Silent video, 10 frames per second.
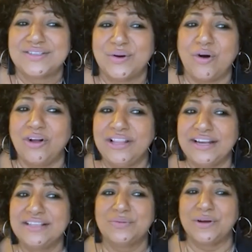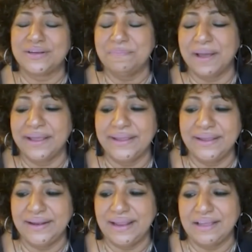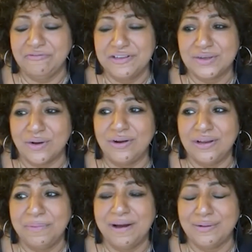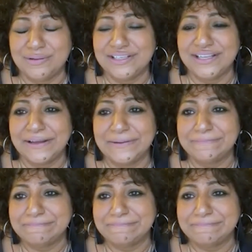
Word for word: all that is what my life is all about. Yeah.